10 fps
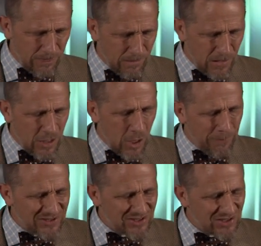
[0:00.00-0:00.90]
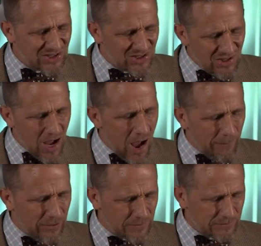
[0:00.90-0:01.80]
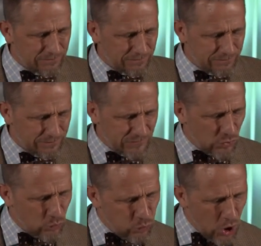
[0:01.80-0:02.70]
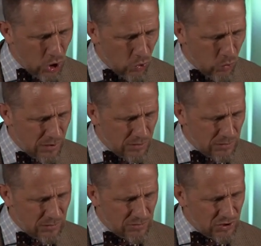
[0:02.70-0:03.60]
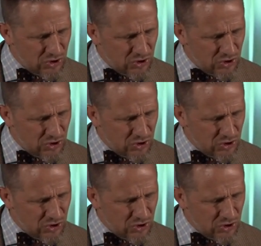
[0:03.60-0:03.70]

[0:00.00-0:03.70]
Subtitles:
And help us to stop to